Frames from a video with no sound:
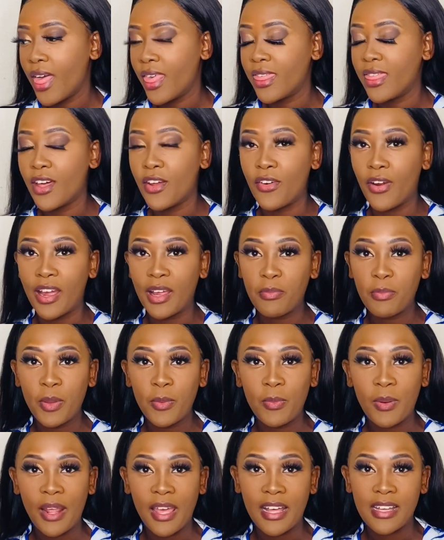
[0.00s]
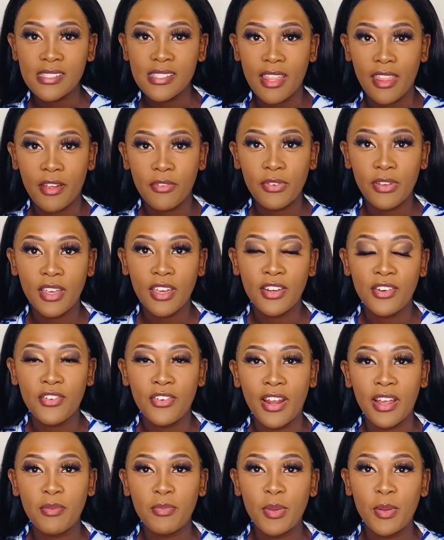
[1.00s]
the rugby player, South African
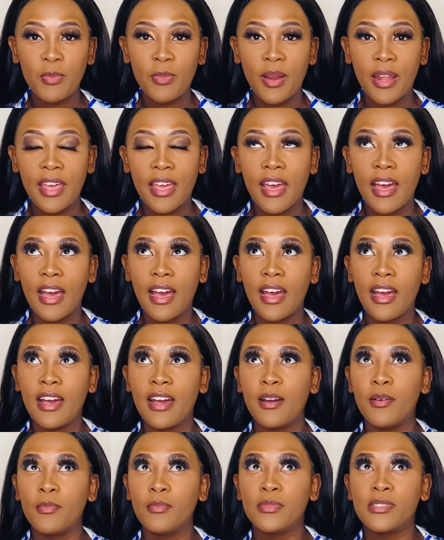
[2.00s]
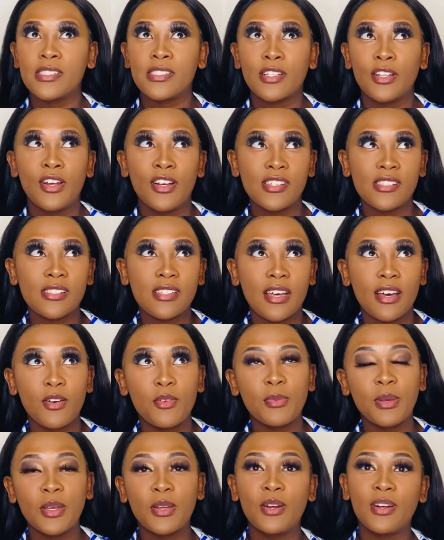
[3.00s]
rugby player, his Xhosa. Oh
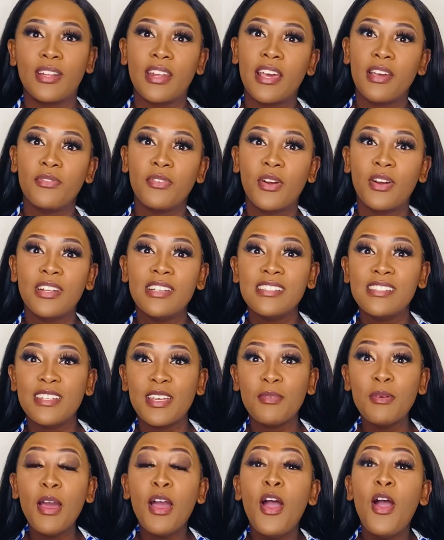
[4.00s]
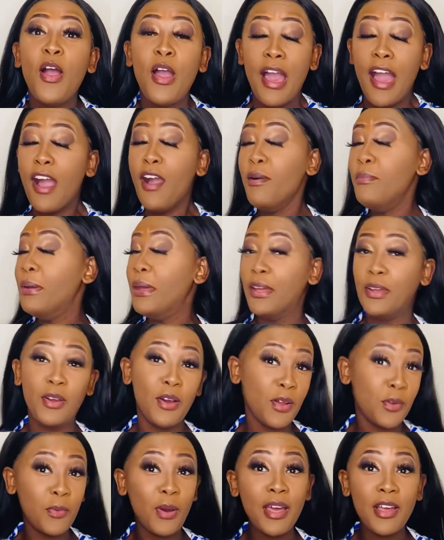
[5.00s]
my god, I forgot his name. Oh my
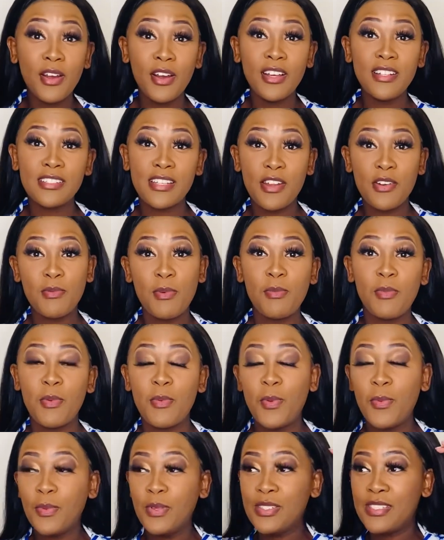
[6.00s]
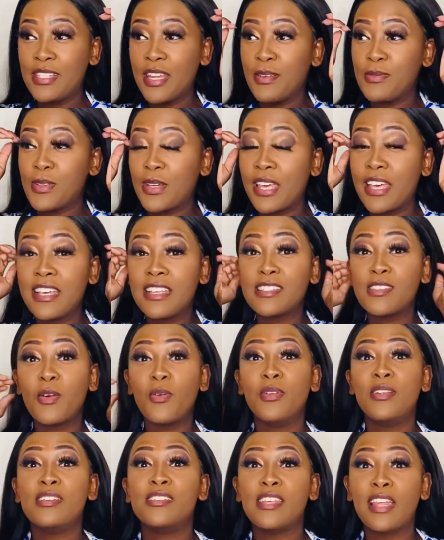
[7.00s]
god, why can't I remember people's names? Okay, he's the
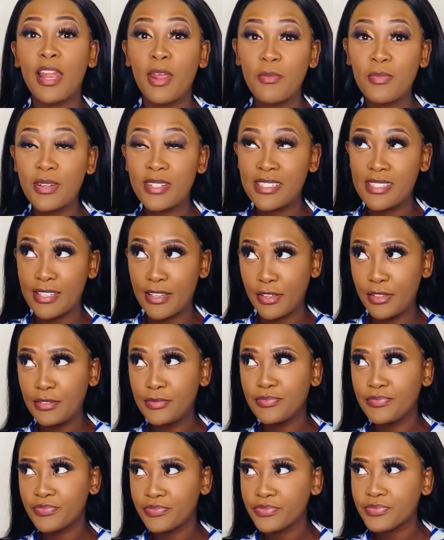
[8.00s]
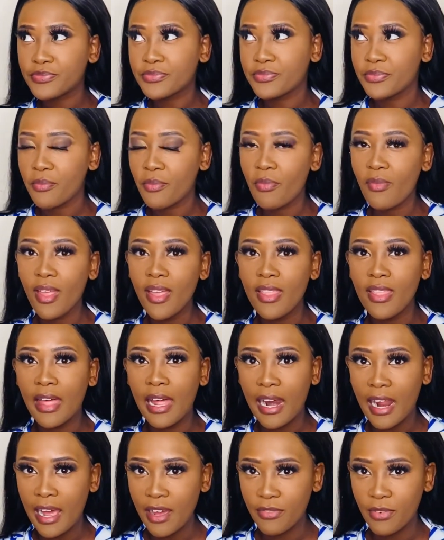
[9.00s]
only celebrity that
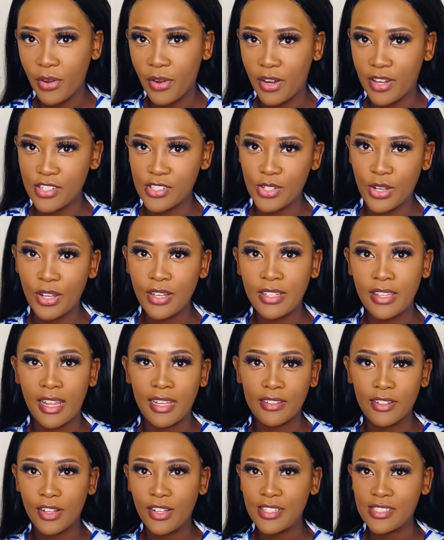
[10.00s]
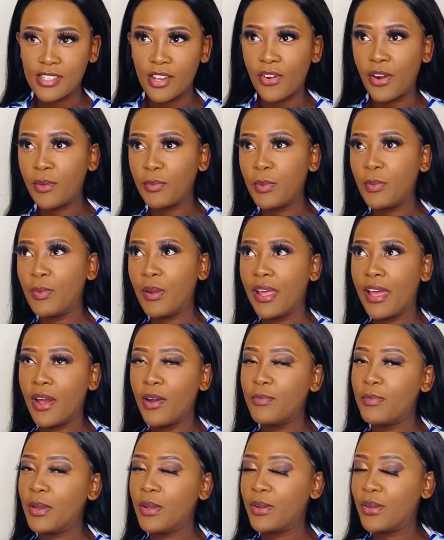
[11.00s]
I have a crush on, that Xhosa rugby player.
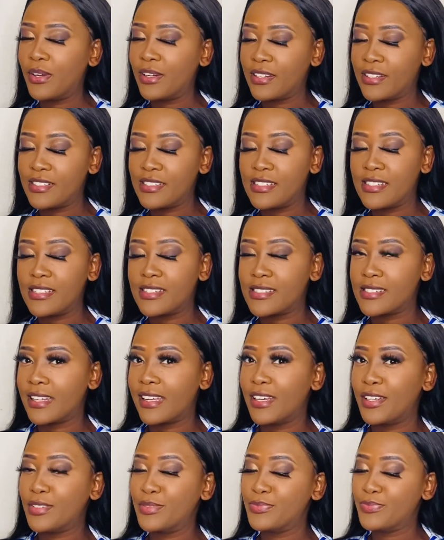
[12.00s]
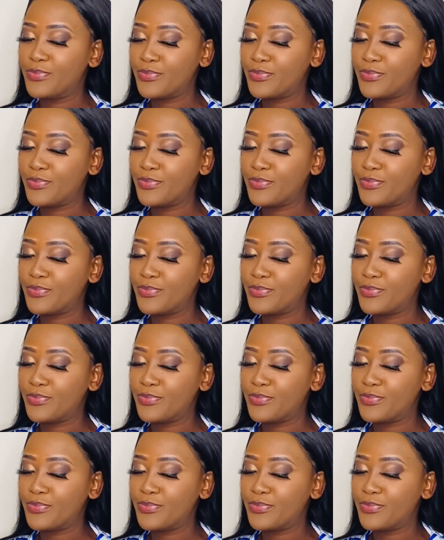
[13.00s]
Oh my god, he is like,